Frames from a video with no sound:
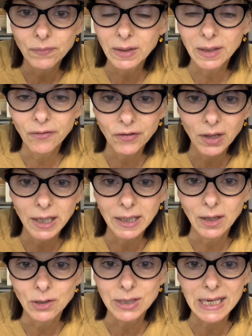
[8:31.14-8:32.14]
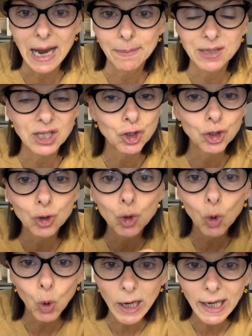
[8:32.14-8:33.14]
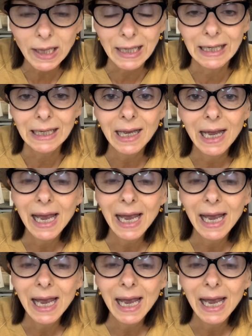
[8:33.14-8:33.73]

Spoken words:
filling those gaps too quickly.